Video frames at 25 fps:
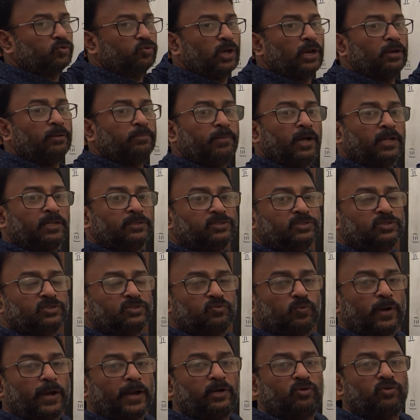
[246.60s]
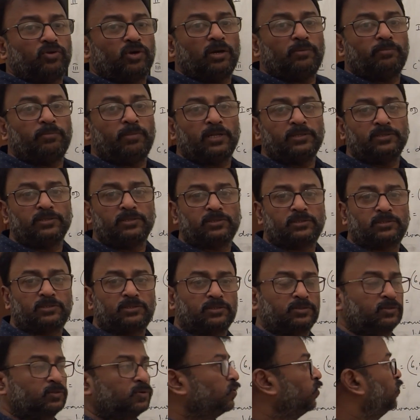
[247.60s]
12 months. Why 12
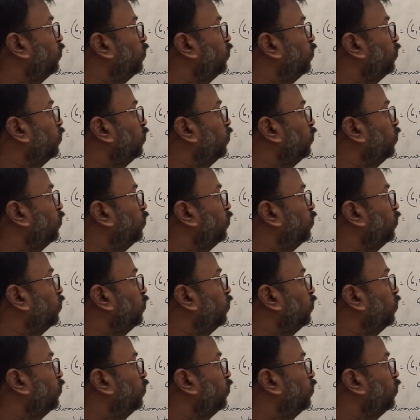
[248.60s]
months?